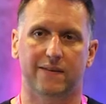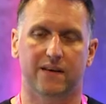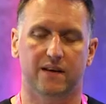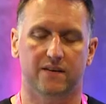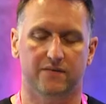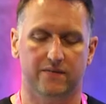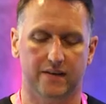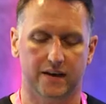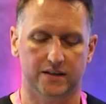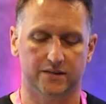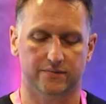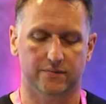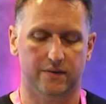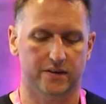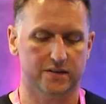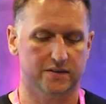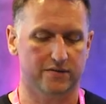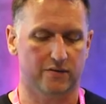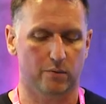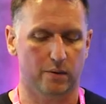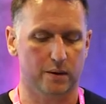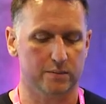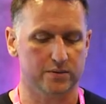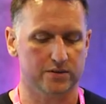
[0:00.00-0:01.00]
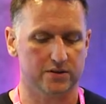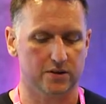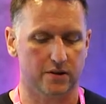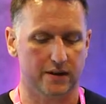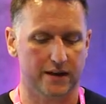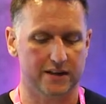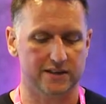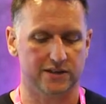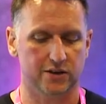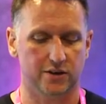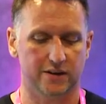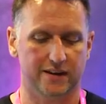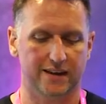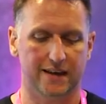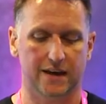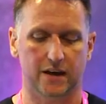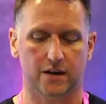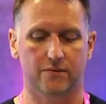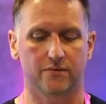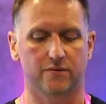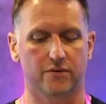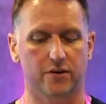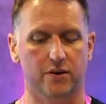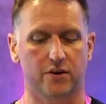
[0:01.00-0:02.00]
the effectiveness of a website is looking
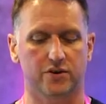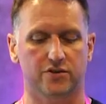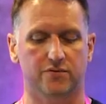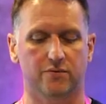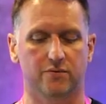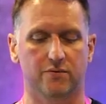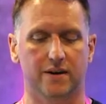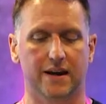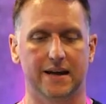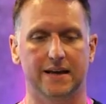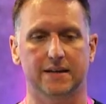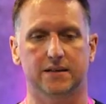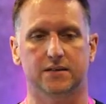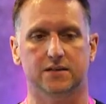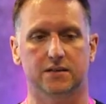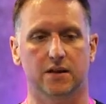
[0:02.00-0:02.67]
at conversion rates.